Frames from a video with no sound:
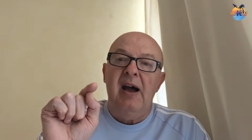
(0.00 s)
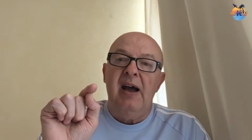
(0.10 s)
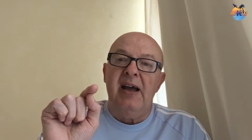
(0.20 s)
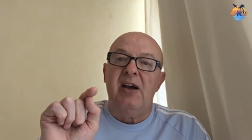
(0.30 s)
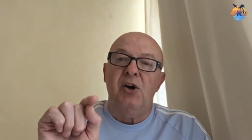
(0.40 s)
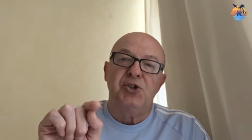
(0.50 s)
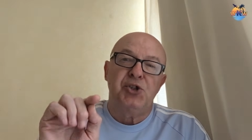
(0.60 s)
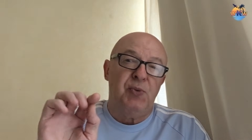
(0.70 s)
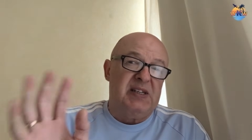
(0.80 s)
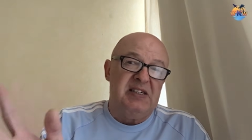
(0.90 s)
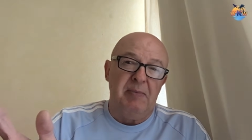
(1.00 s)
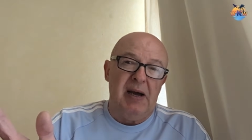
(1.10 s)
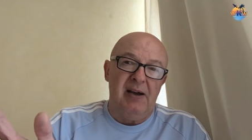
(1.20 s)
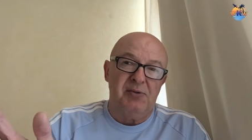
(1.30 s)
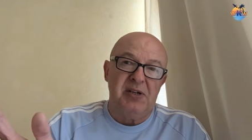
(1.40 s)
It costs
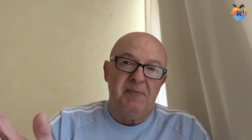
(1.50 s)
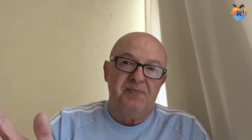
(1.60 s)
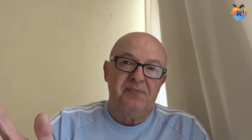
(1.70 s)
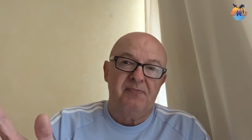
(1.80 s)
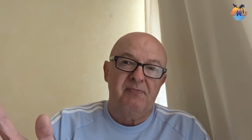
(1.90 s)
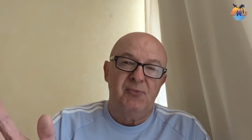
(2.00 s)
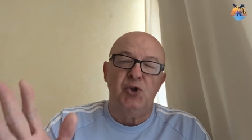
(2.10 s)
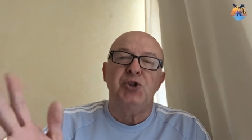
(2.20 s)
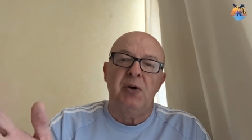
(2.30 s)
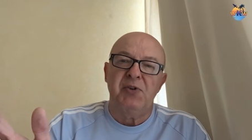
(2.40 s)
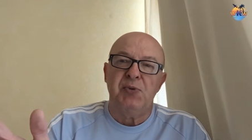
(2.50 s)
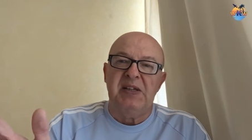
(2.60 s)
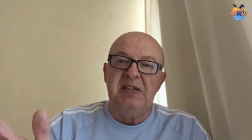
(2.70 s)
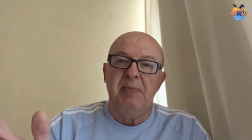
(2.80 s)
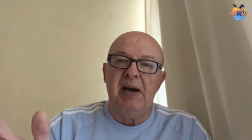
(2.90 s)
£20, just over
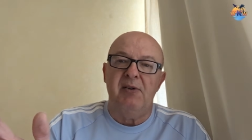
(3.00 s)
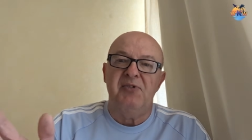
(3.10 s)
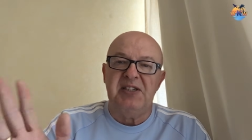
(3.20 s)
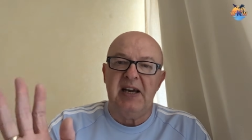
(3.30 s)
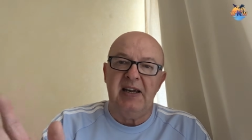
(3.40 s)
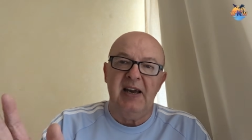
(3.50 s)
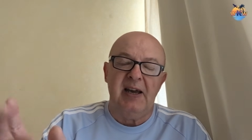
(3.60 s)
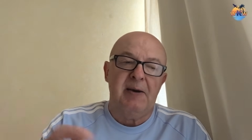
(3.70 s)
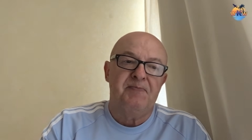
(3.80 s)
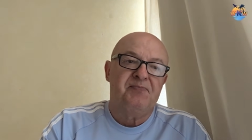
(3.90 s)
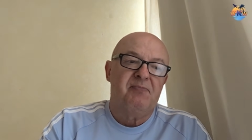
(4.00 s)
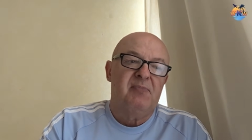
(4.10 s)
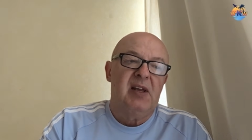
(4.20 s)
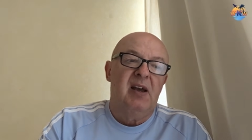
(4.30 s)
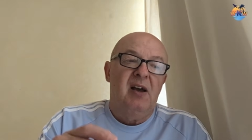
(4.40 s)
£20 for 10 gig.
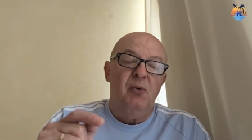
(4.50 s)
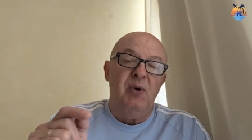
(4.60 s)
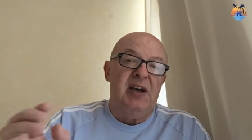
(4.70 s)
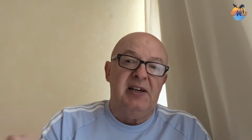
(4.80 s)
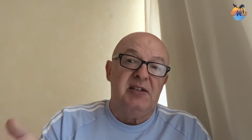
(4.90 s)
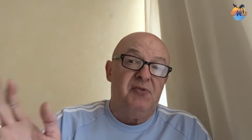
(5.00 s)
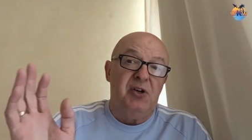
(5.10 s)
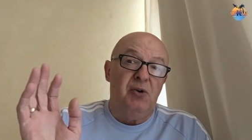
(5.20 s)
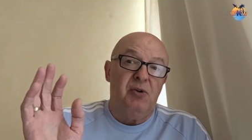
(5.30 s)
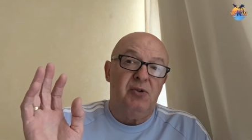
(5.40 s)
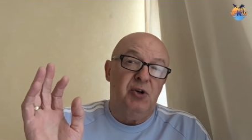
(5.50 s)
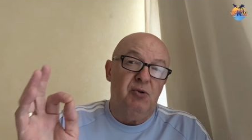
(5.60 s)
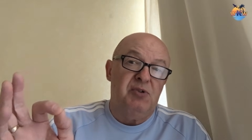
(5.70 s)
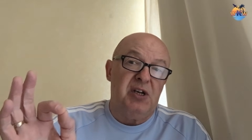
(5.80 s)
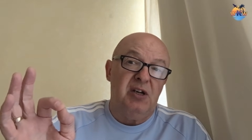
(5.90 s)
Whereas if you're
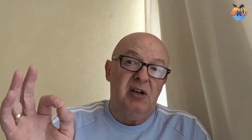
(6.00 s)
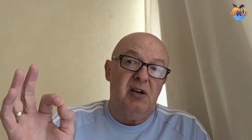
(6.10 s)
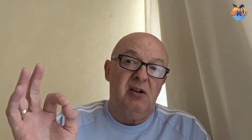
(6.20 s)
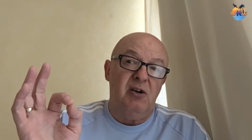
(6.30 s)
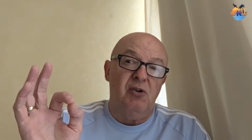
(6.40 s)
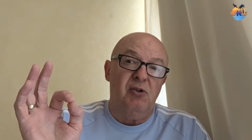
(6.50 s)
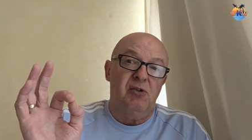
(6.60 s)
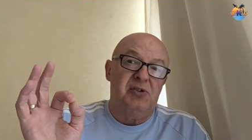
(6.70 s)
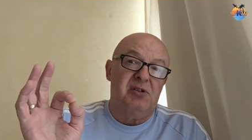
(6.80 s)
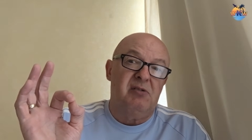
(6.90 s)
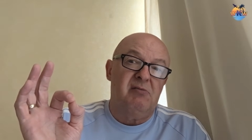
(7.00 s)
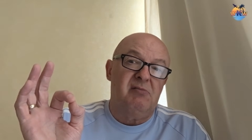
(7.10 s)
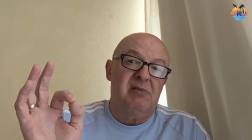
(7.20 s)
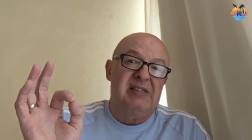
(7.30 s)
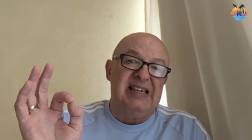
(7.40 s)
using your
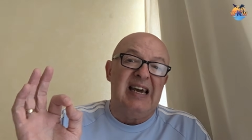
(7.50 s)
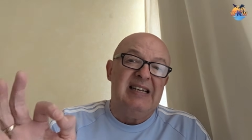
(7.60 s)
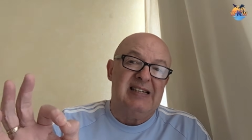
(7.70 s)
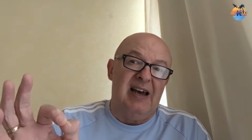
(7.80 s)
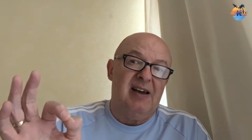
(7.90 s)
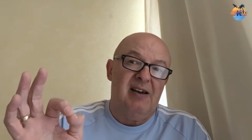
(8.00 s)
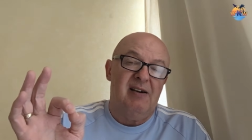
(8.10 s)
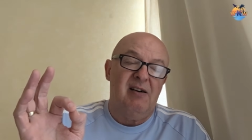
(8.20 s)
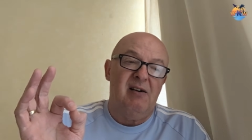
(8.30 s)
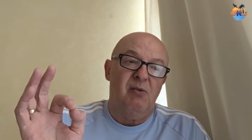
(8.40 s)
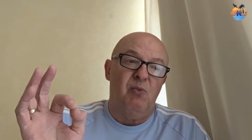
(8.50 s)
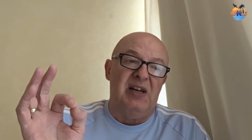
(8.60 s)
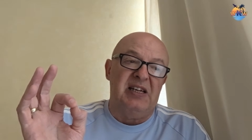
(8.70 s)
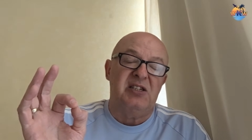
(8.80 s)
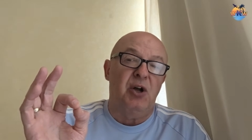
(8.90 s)
data
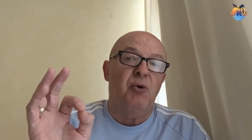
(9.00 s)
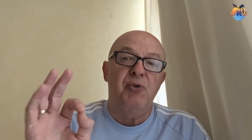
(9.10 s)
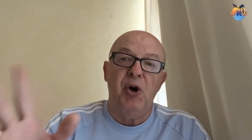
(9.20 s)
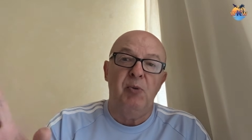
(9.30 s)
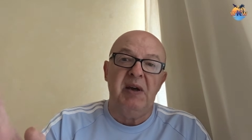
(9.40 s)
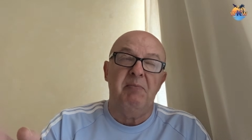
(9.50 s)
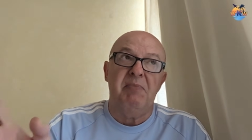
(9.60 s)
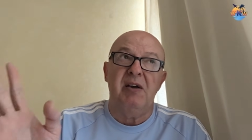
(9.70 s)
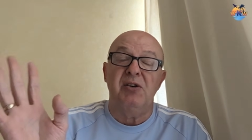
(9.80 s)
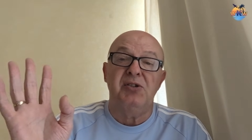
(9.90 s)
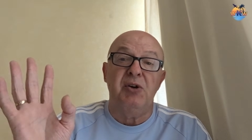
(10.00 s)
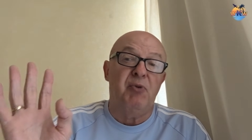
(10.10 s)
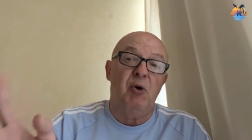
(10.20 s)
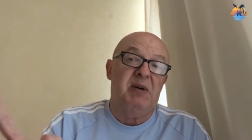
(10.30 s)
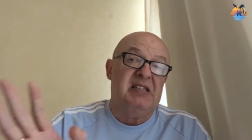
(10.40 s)
when it's not roaming, because your
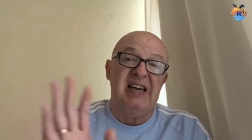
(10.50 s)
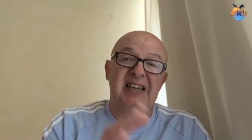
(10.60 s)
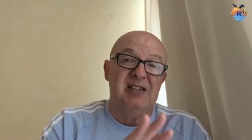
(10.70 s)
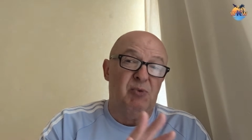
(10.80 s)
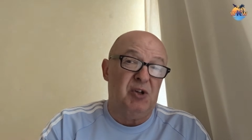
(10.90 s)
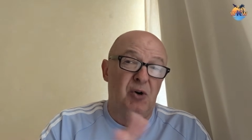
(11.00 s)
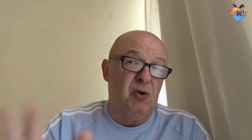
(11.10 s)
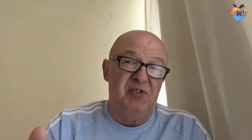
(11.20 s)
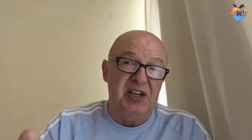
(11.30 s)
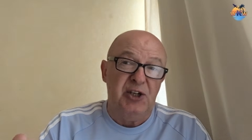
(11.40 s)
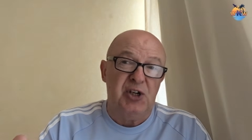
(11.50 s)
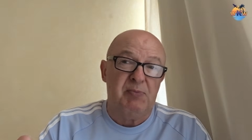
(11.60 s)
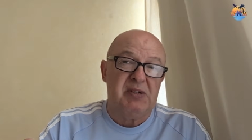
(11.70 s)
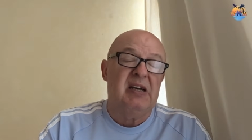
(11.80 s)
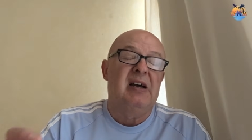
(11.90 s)
roaming data will not cover
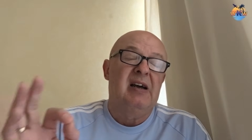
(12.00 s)
Egypt,